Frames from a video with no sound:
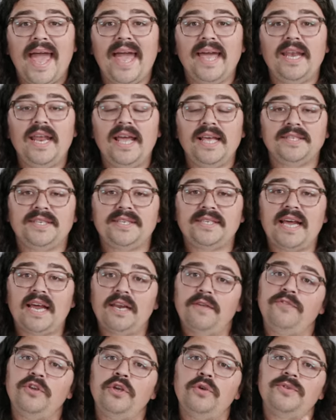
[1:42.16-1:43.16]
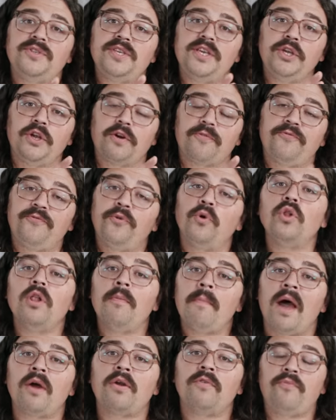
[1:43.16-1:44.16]
and instead of using your full
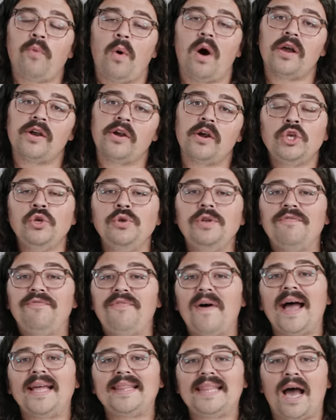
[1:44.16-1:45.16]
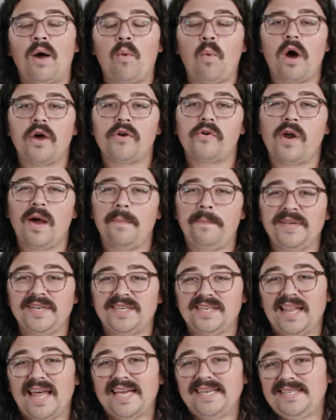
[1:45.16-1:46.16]
amount of water, you divide that water up
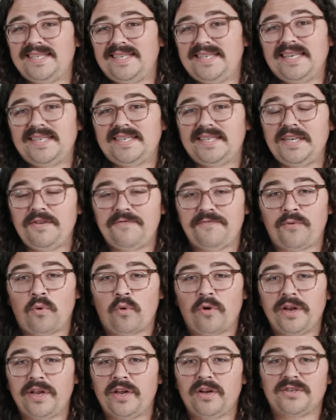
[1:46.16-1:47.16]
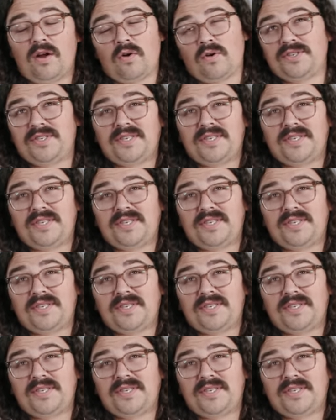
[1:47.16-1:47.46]
into like 60-40 or